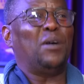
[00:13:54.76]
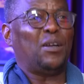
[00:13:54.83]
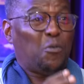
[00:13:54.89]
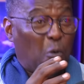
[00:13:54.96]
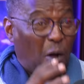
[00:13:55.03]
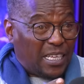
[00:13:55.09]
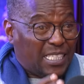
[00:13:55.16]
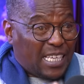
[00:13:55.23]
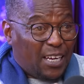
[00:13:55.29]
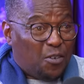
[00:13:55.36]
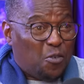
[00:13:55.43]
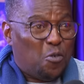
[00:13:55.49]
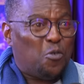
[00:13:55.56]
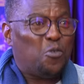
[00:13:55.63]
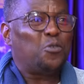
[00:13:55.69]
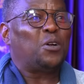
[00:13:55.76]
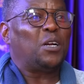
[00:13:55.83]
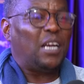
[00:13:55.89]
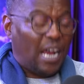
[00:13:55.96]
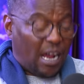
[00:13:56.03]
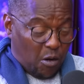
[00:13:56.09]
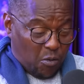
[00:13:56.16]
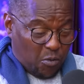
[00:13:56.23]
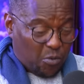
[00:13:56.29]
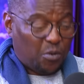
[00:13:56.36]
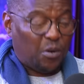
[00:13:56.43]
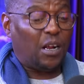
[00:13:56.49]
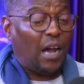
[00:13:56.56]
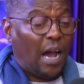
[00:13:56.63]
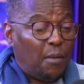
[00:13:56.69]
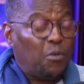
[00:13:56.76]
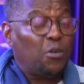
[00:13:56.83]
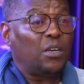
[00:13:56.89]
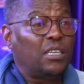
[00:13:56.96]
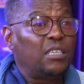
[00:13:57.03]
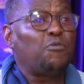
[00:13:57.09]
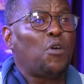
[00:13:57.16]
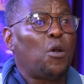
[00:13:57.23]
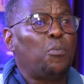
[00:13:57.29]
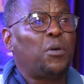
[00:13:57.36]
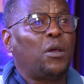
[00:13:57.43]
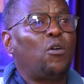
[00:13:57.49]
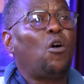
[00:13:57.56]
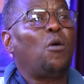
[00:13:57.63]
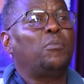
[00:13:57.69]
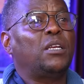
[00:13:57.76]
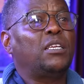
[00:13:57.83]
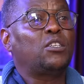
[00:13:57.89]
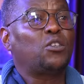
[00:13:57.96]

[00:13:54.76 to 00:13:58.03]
But once I know her now, I'm going to develop a comedy